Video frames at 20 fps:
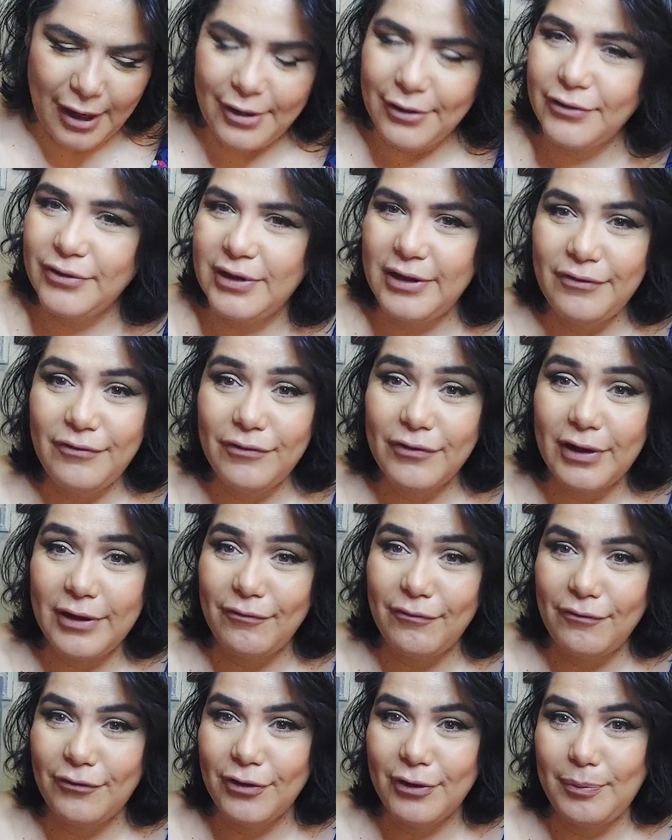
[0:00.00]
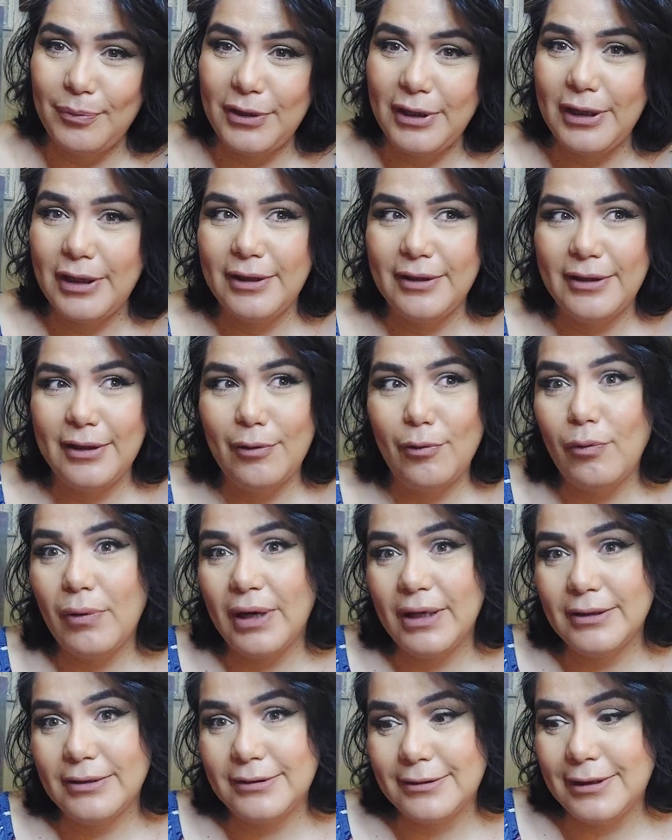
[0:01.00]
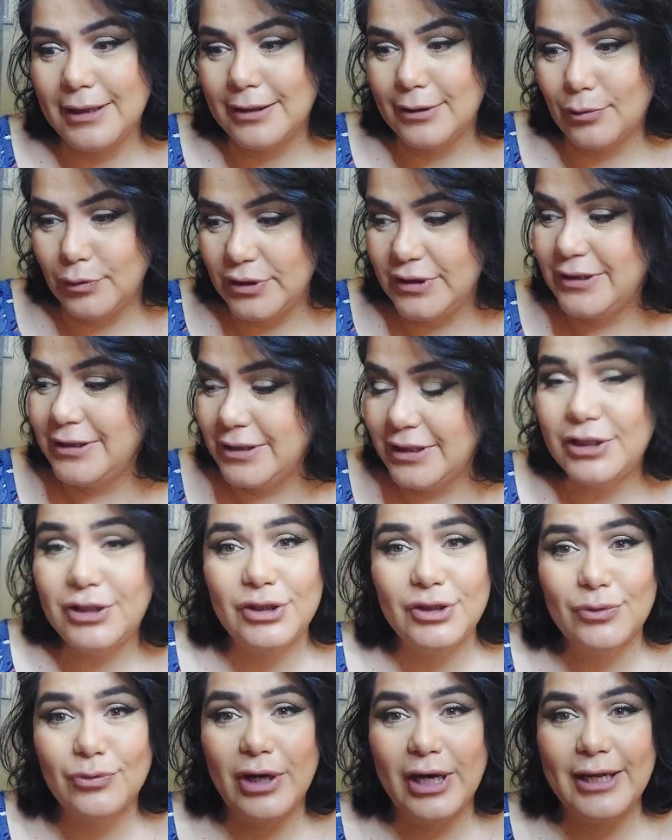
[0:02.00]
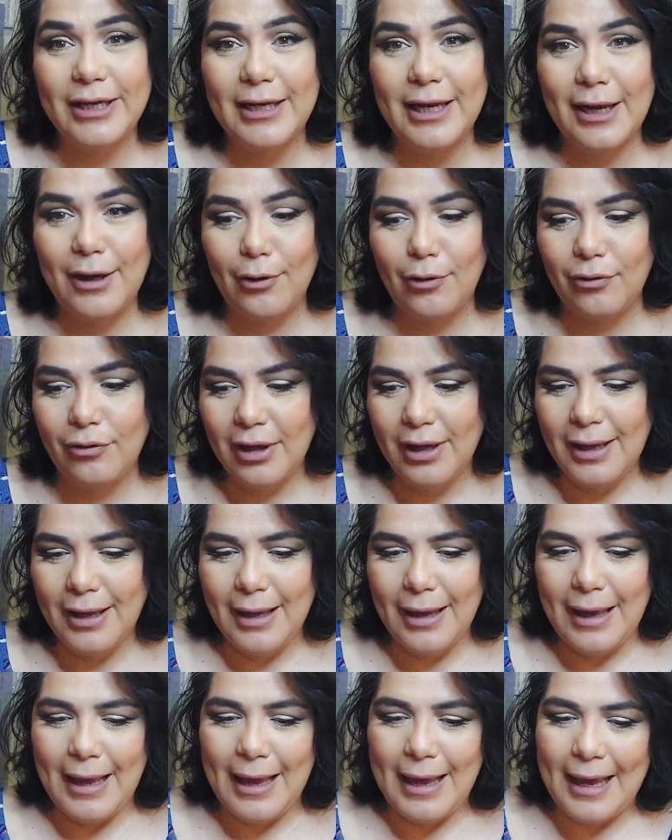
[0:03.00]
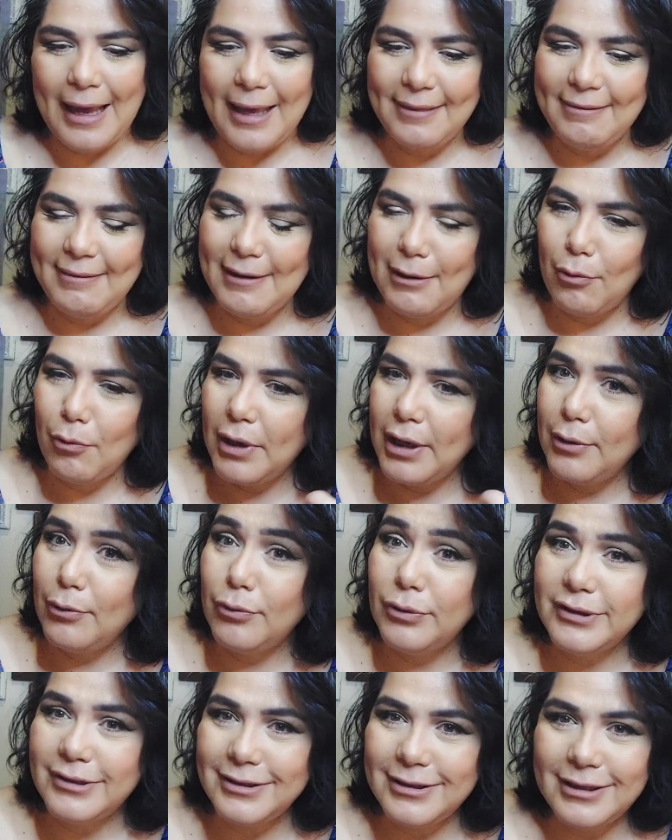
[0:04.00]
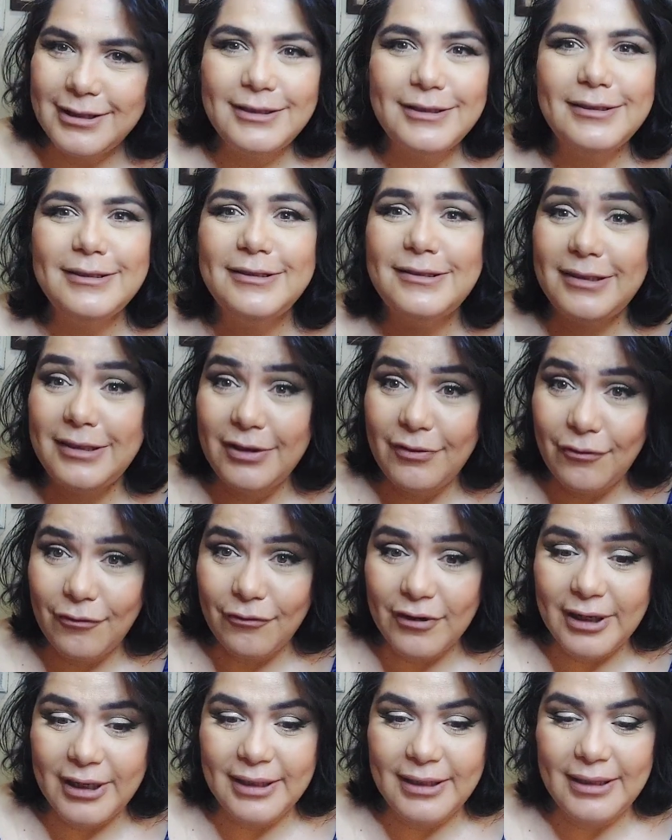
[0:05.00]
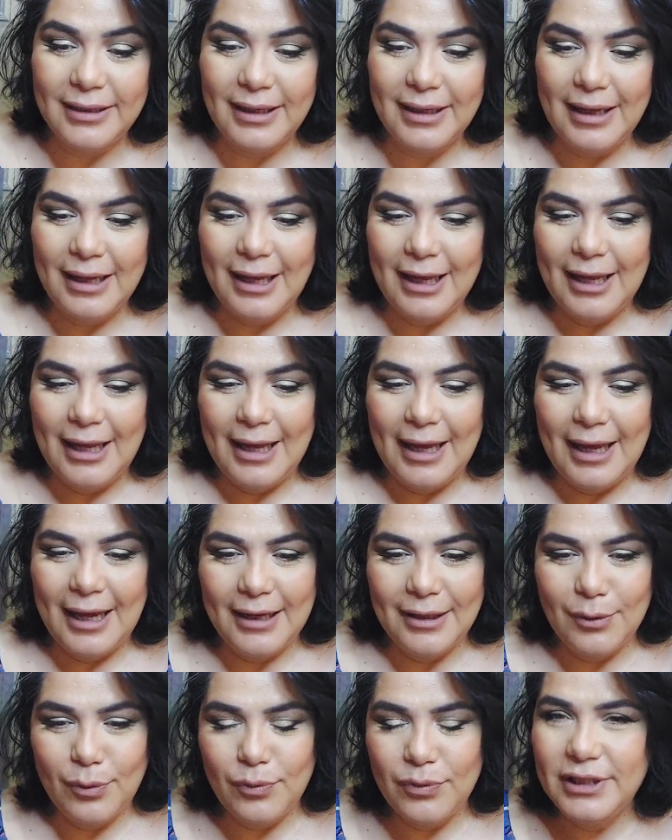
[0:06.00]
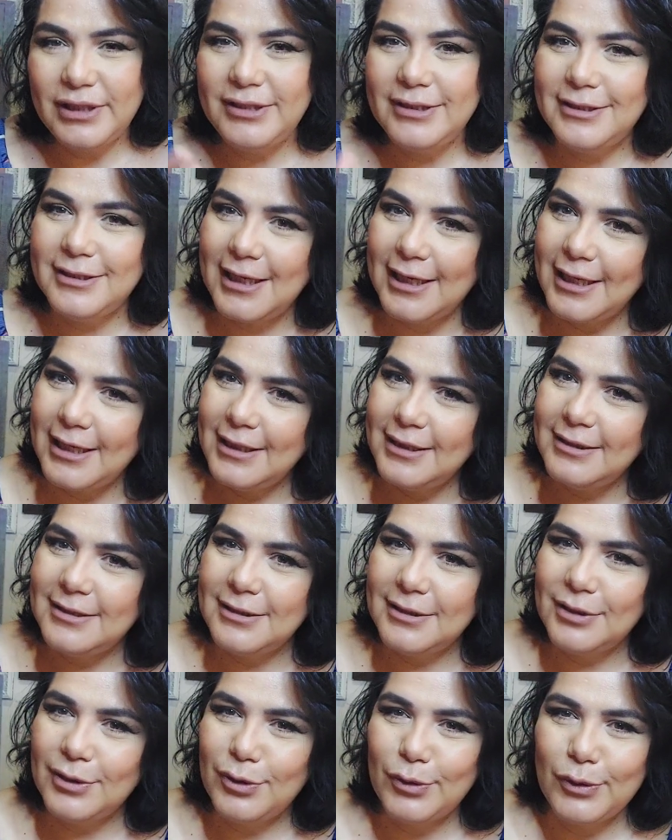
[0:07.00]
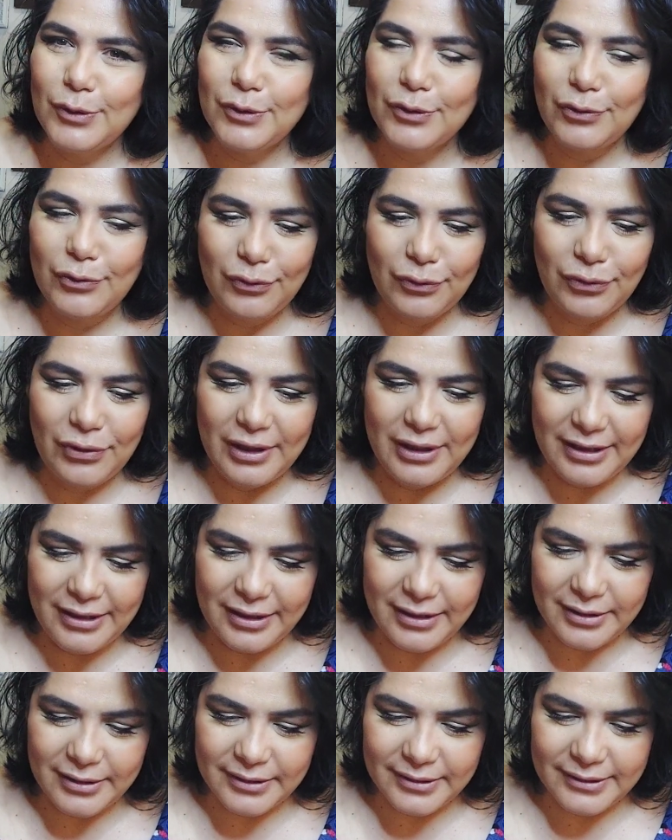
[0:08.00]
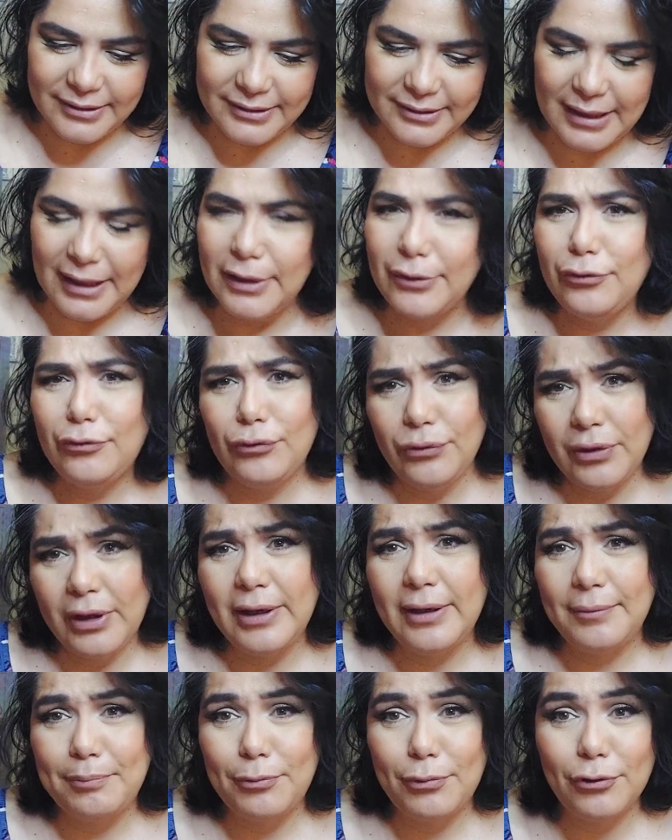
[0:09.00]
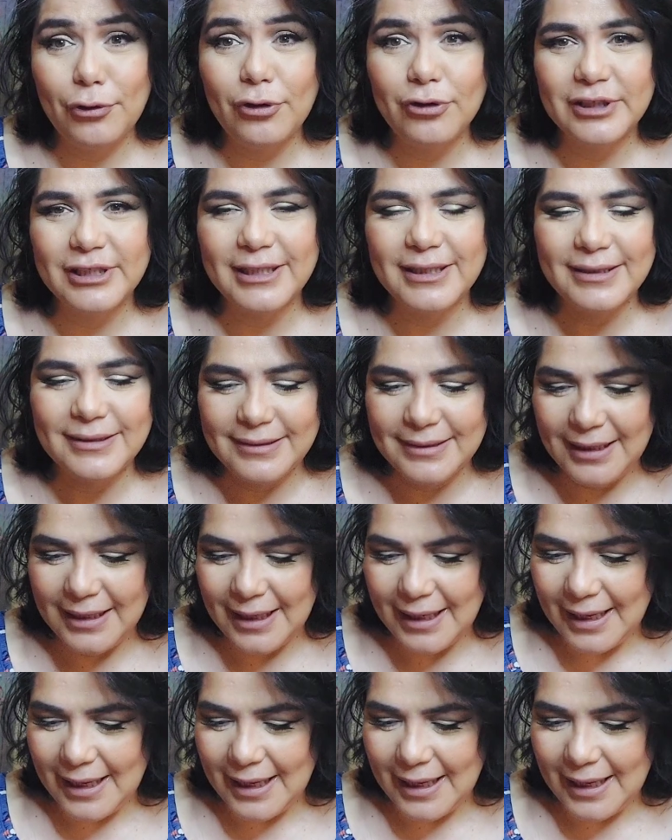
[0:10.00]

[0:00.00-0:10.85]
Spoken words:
are different from the ones that we stitch right now. And the way we stitch is different, and we change, you know, through the years and through the projects.